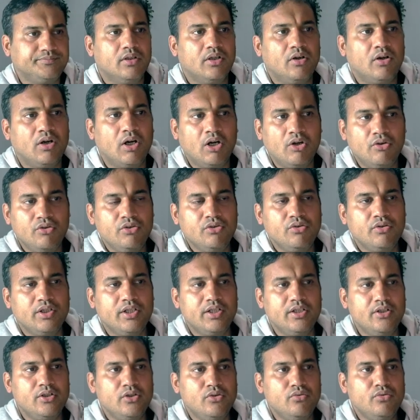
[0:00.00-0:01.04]
Now how you
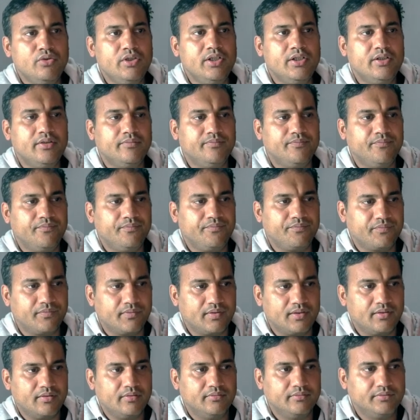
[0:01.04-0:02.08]
can do it
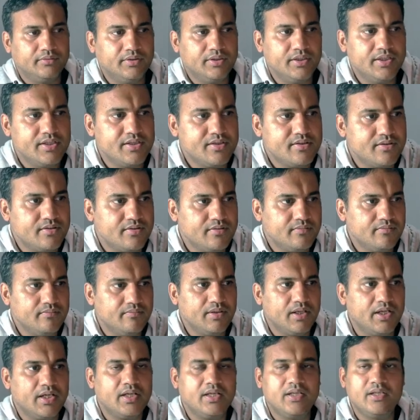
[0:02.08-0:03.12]
is
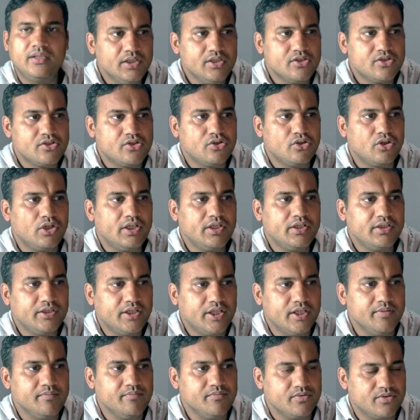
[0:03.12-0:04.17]
by installing
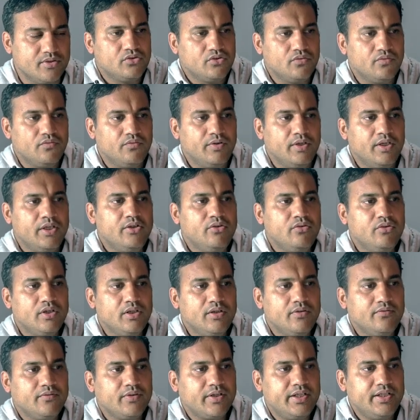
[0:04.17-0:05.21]
themes. So where you
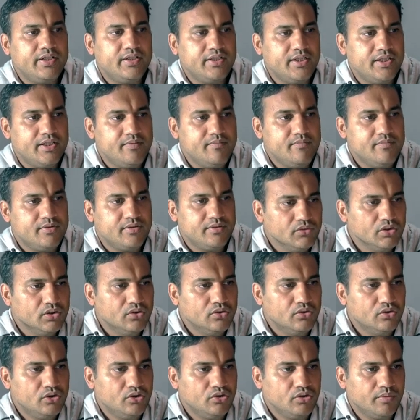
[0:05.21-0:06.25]
can find themes,
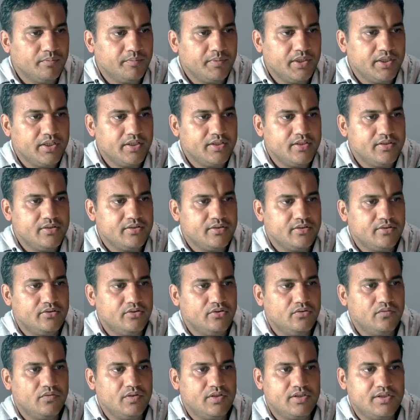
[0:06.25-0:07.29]
go to appearance,
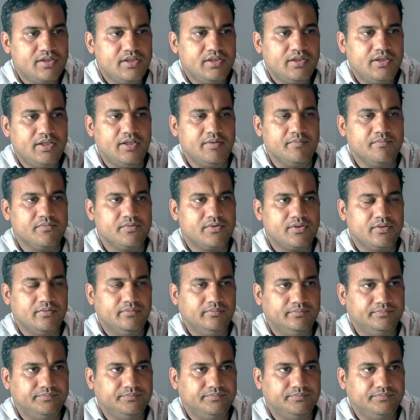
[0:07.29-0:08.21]
you will see themes.